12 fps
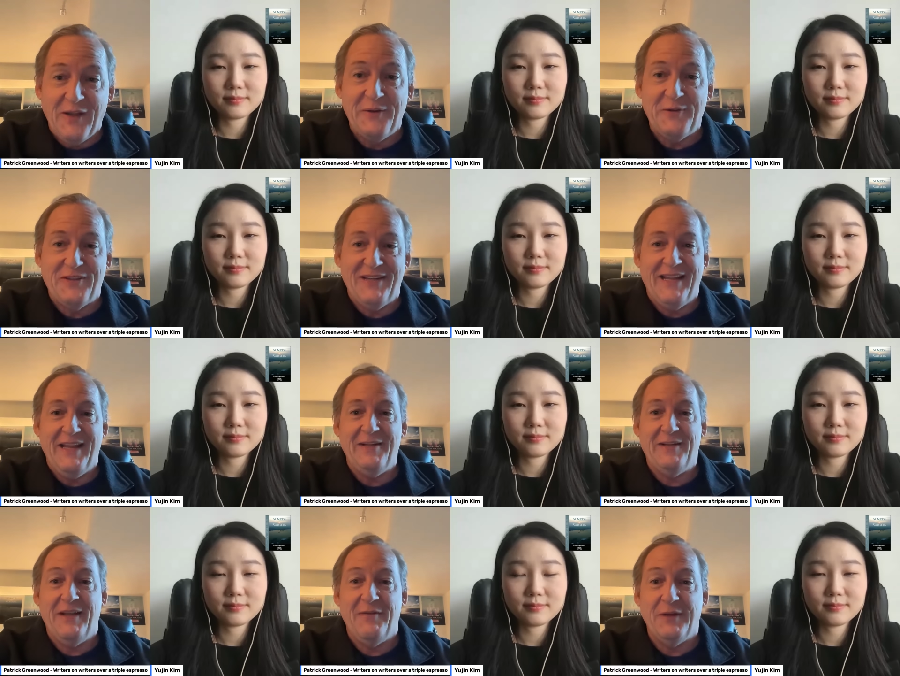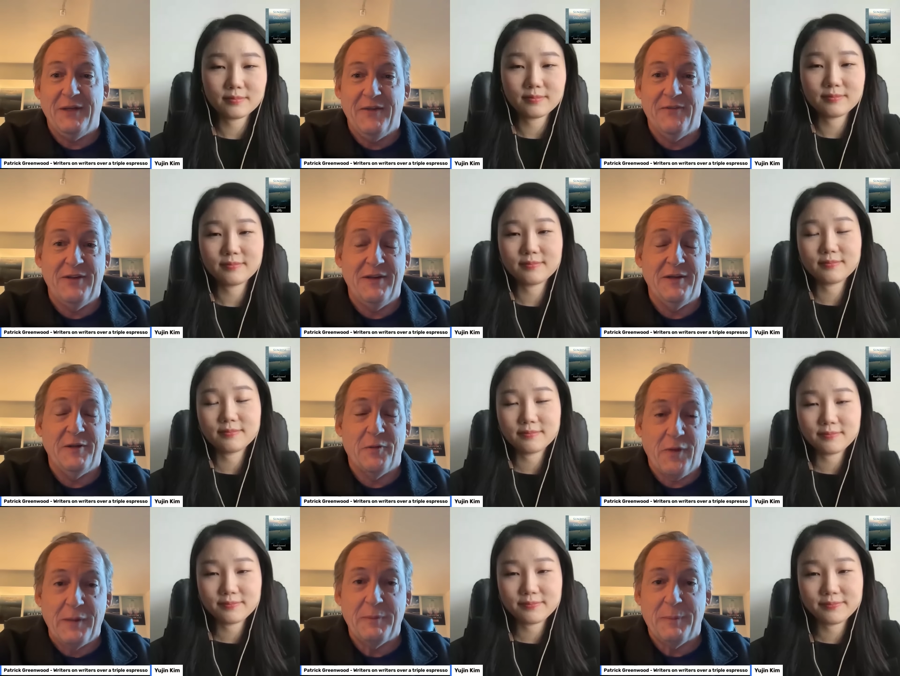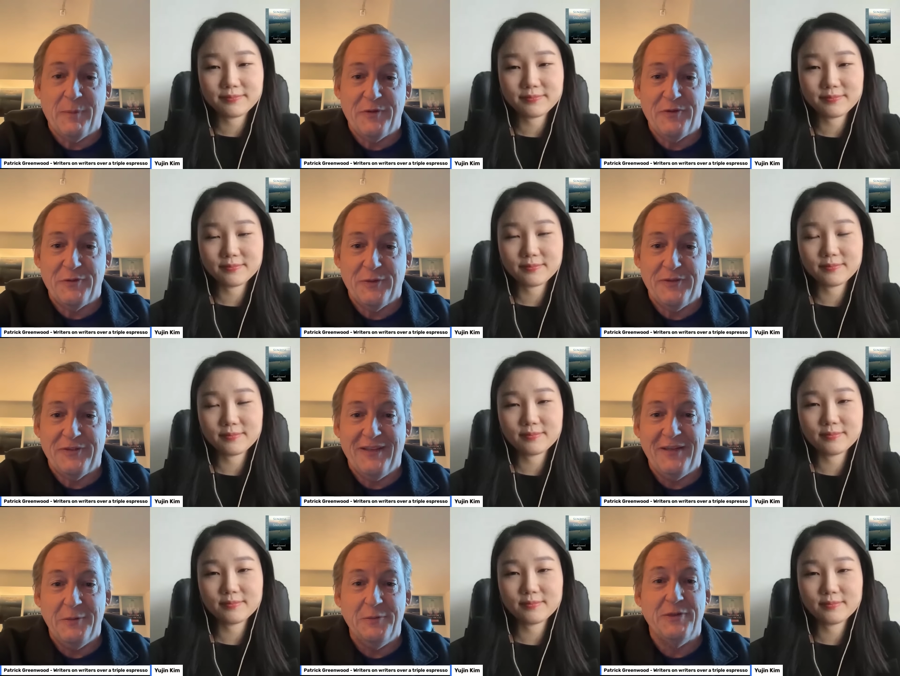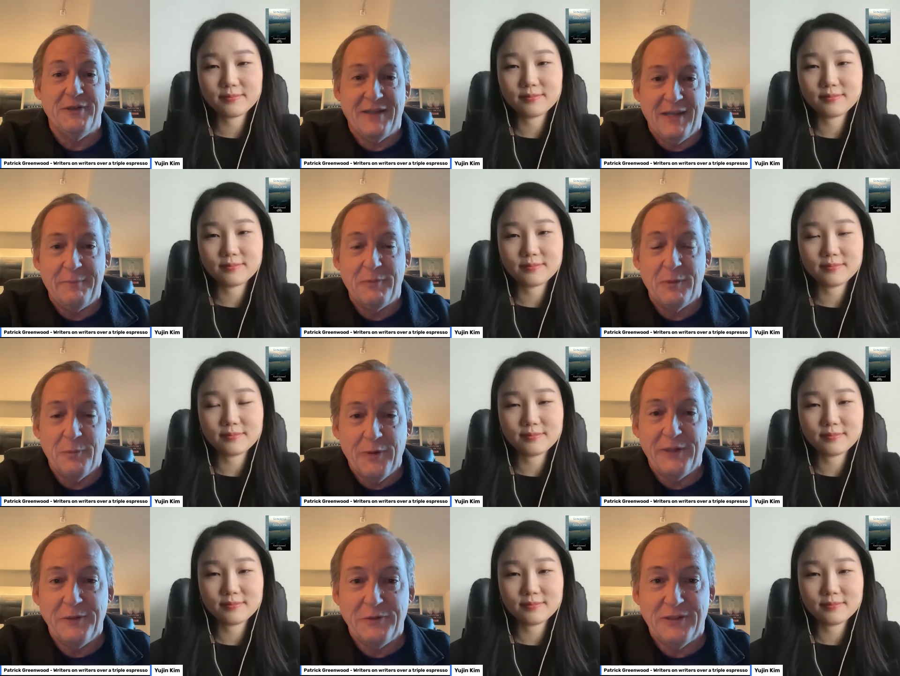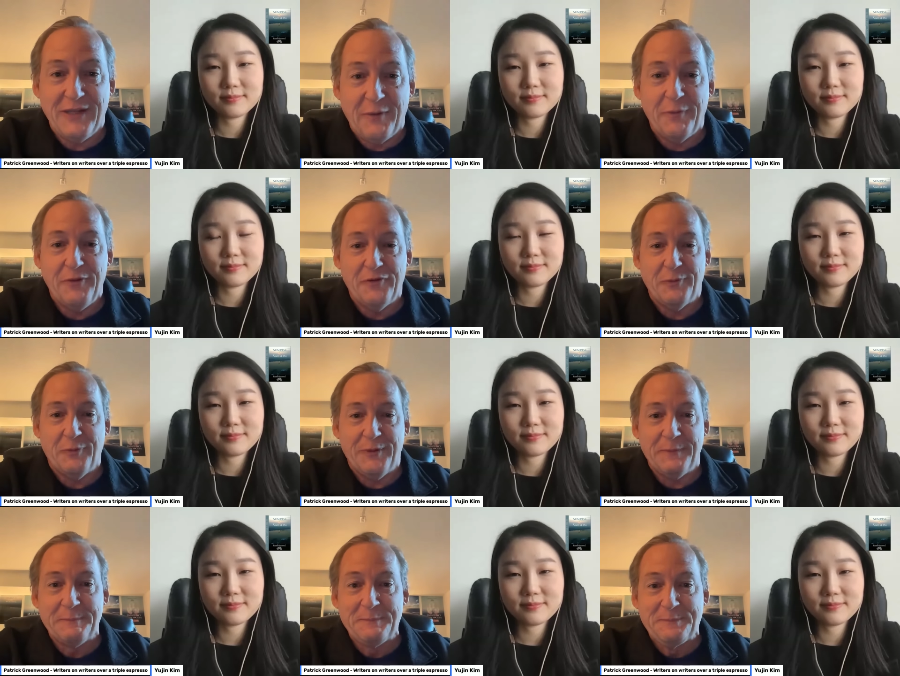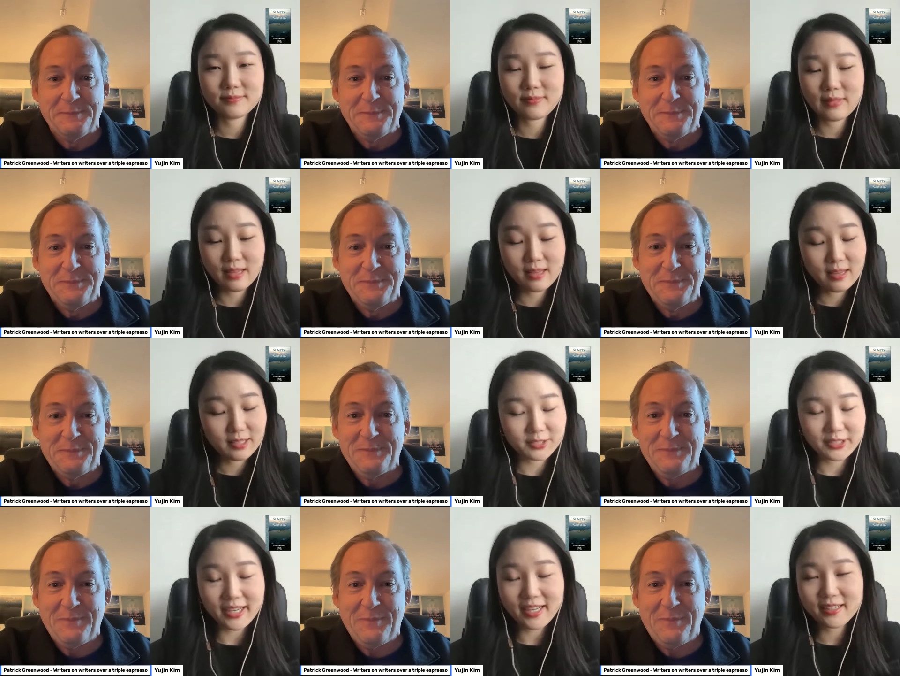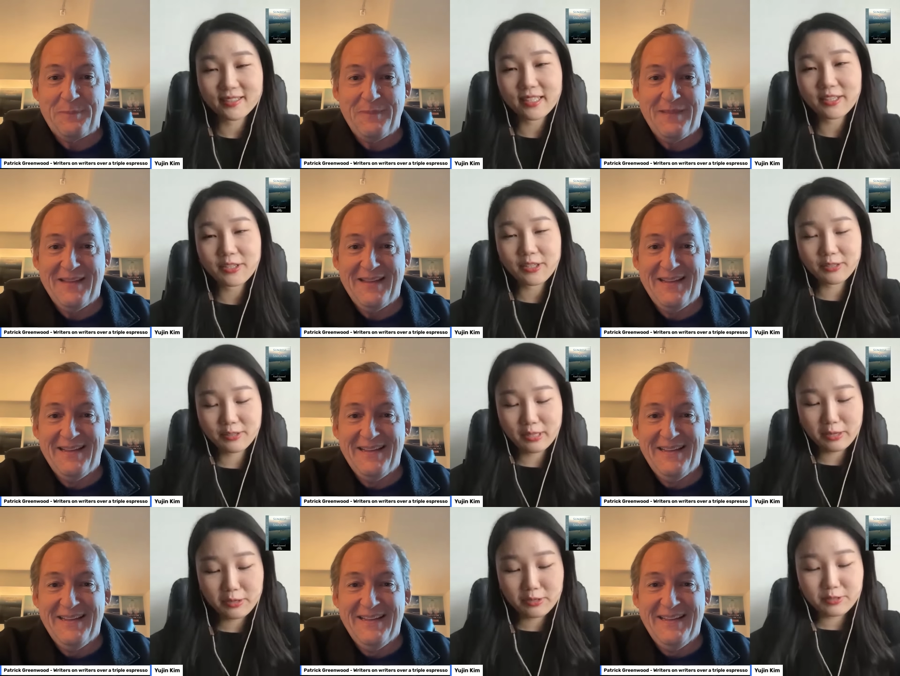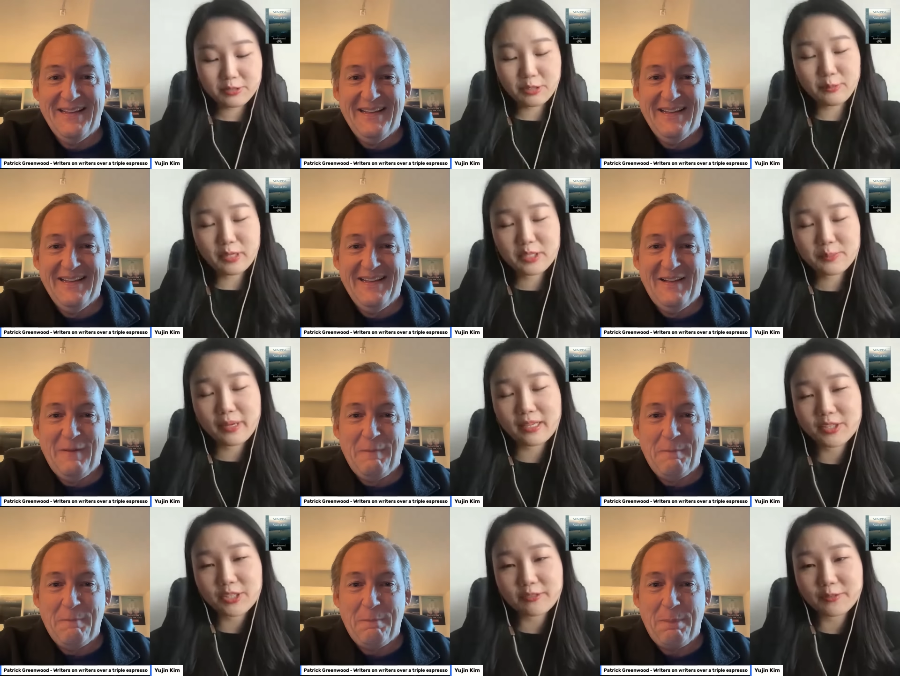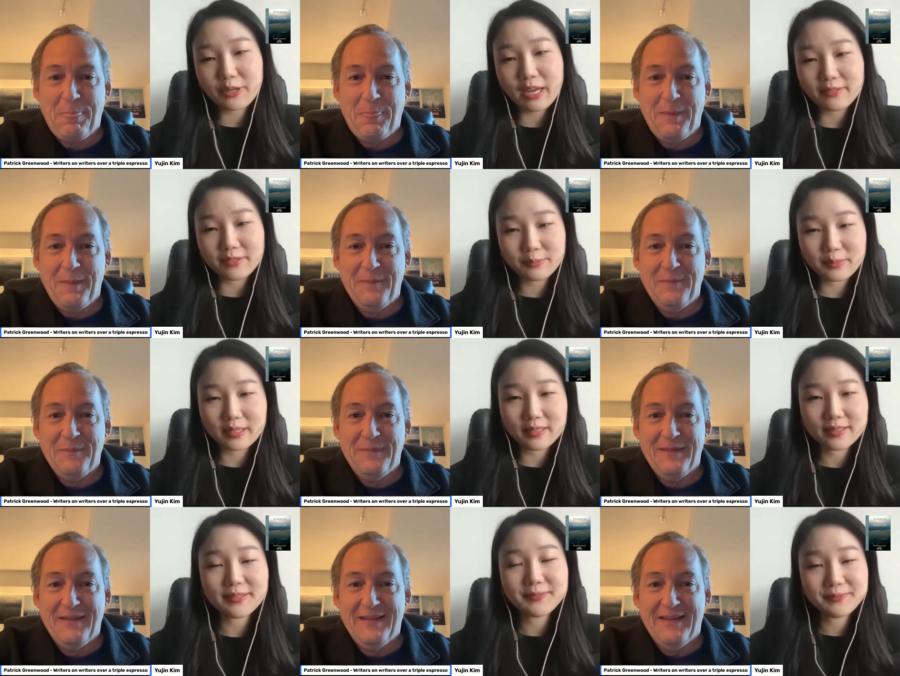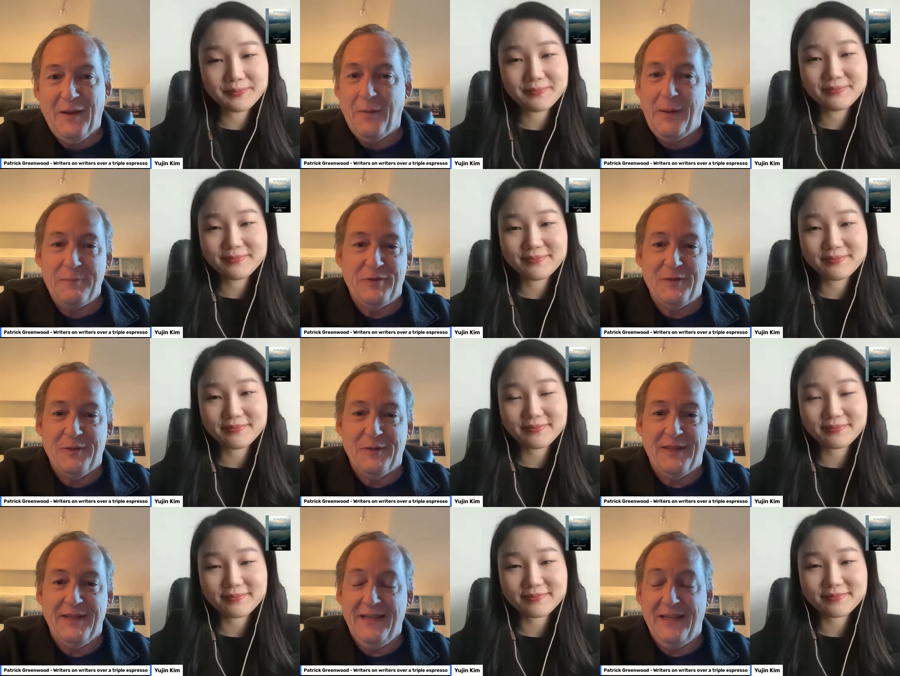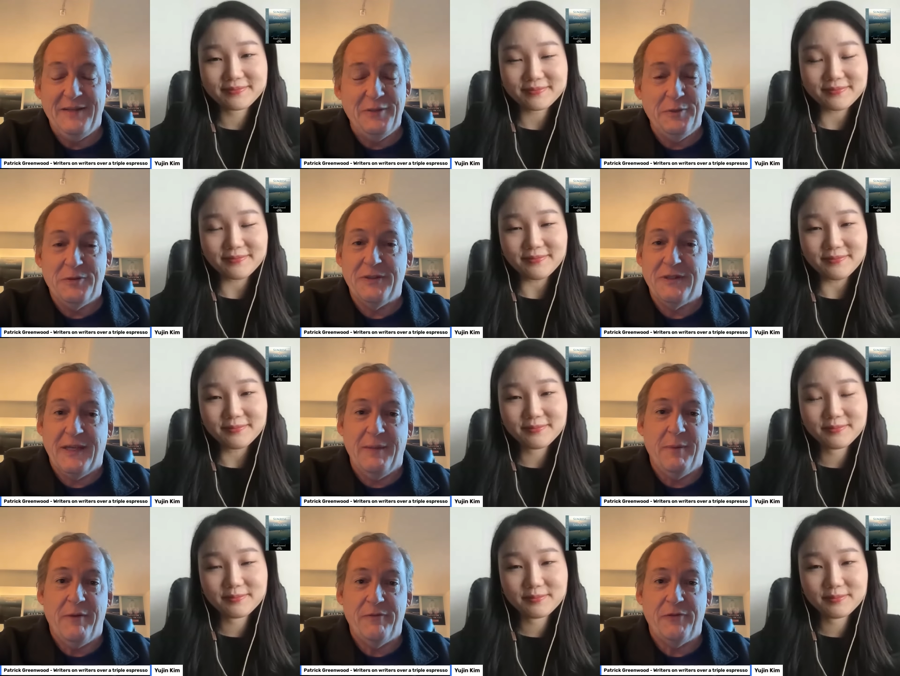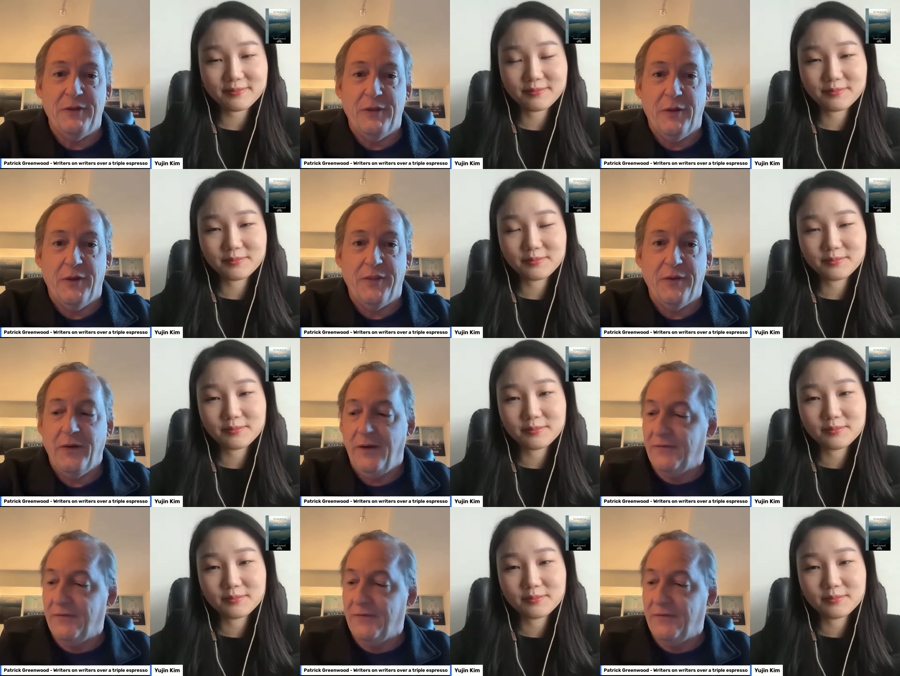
Speaker 1: honored today to have a gifted and incredible person joining us today, Yujin Kim. Good morning, Yujin. How are you this morning?
Speaker 2: Great. Thank you. Thank you so much, Patrick, for having me.
Speaker 1: Oh, absolutely. And Yujin Kim, obviously the author